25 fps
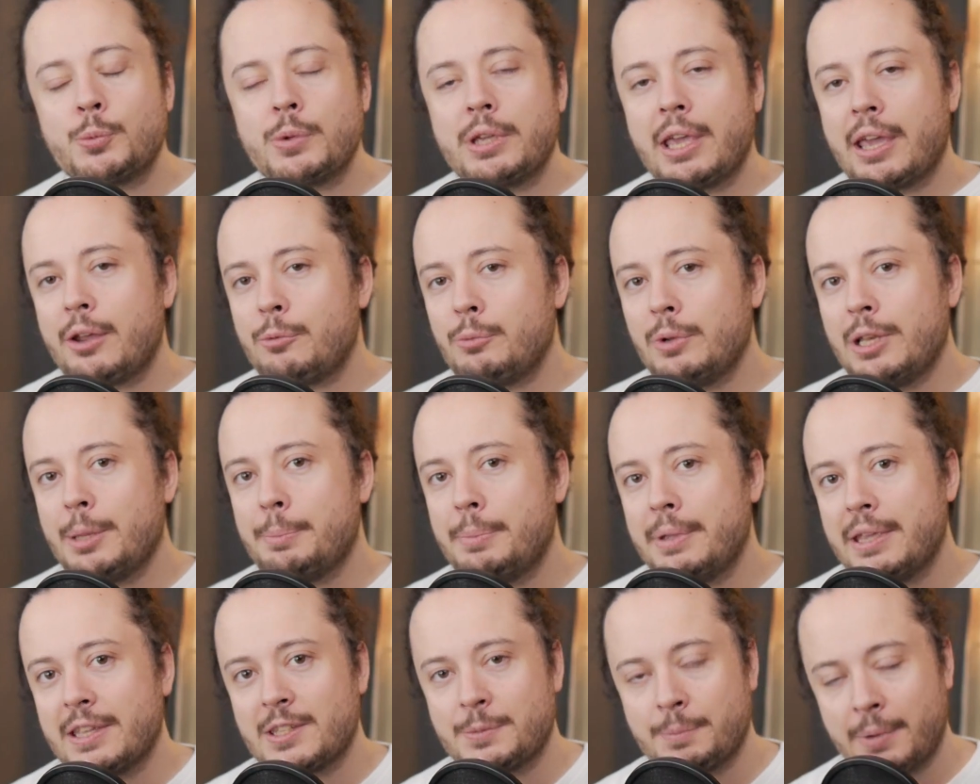we can't really
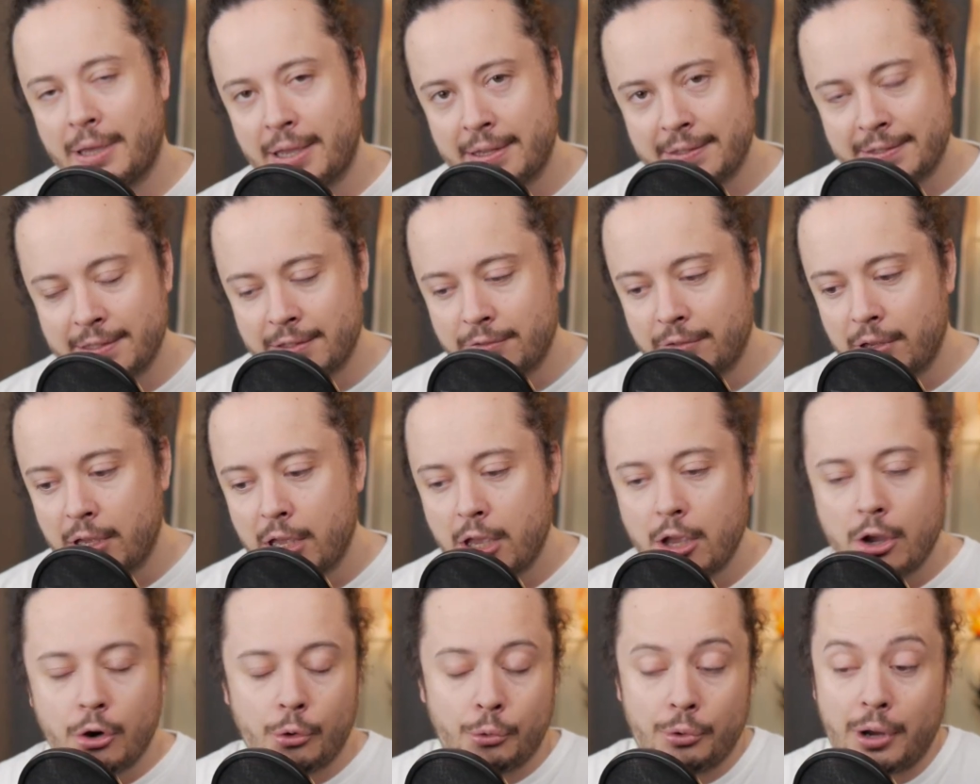be as passive,
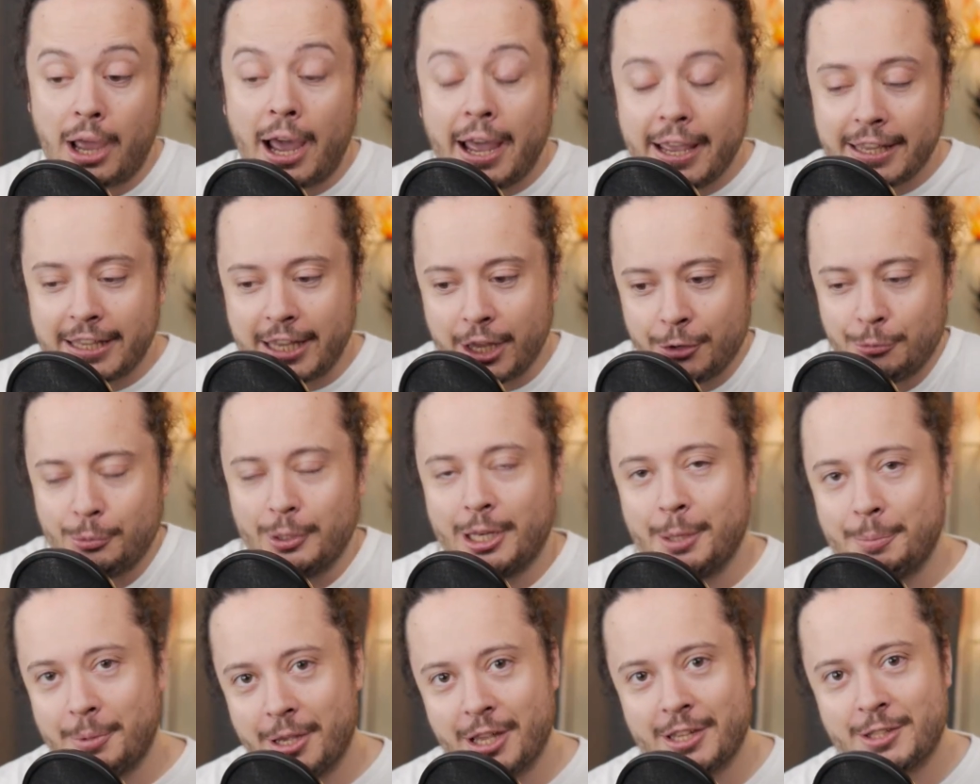or I can't
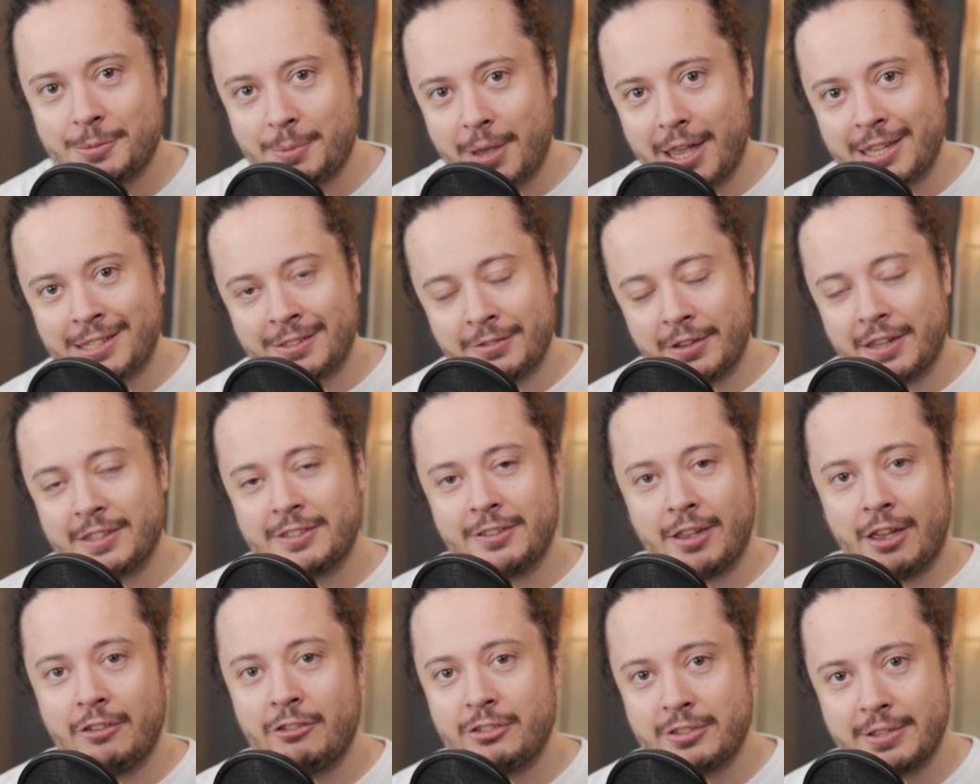really be as passive
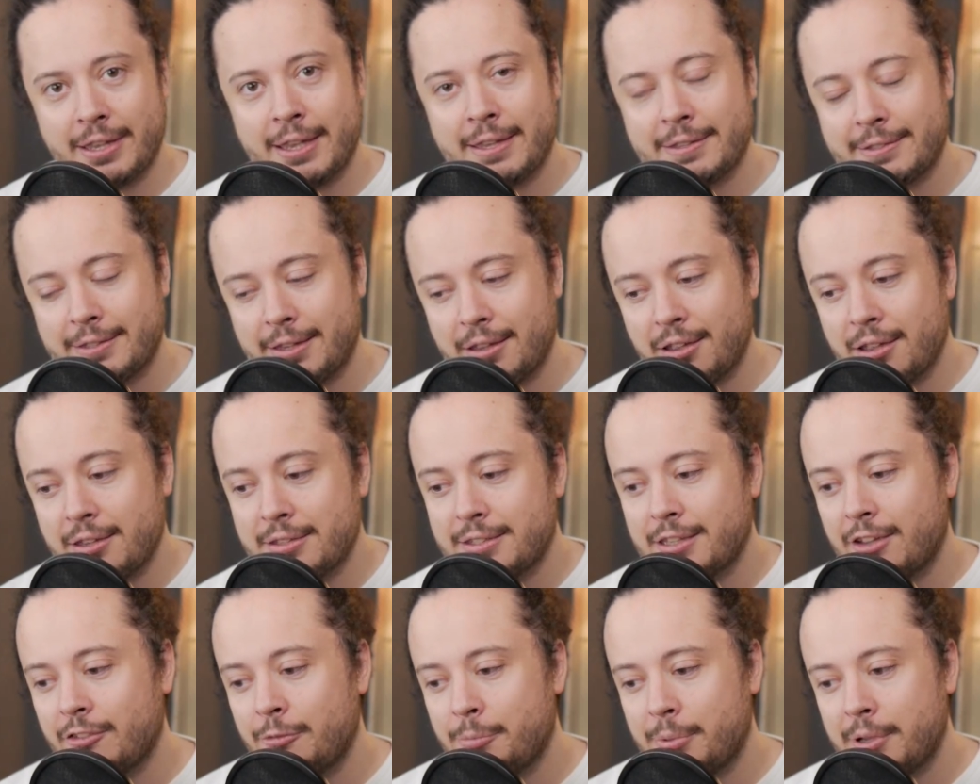
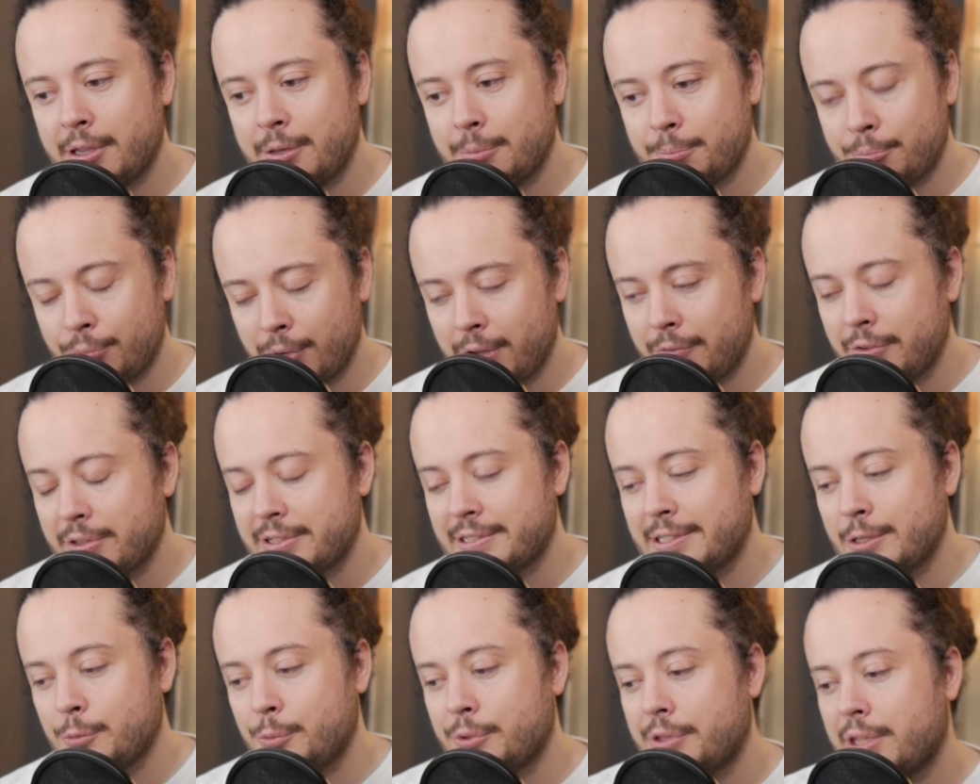as I've been
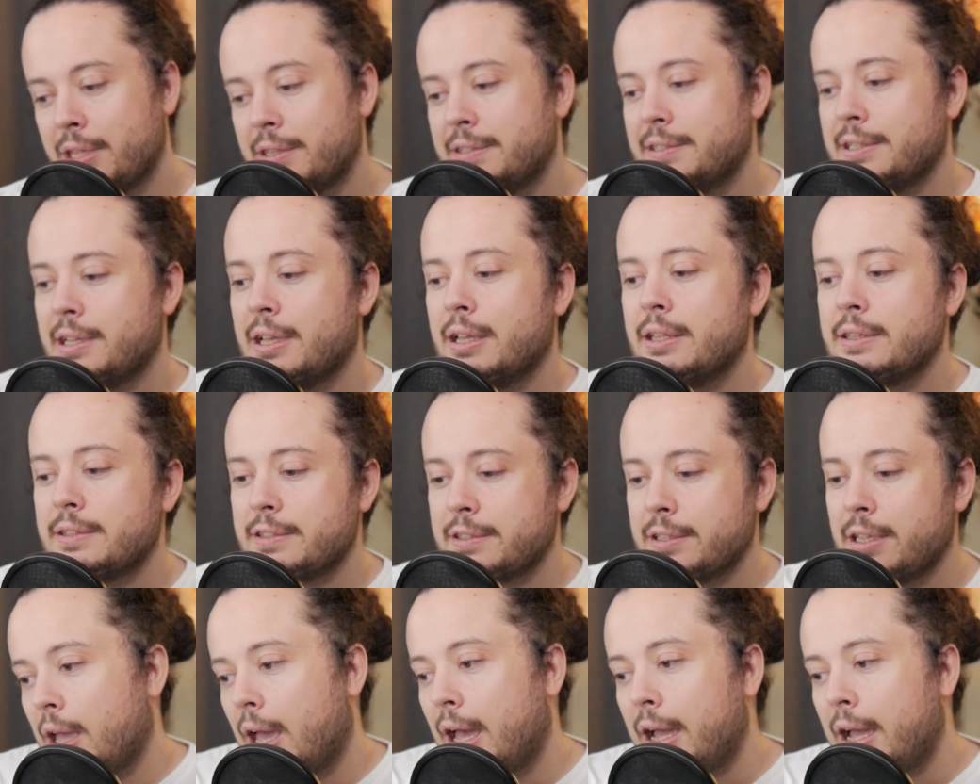previously with Etsy ads.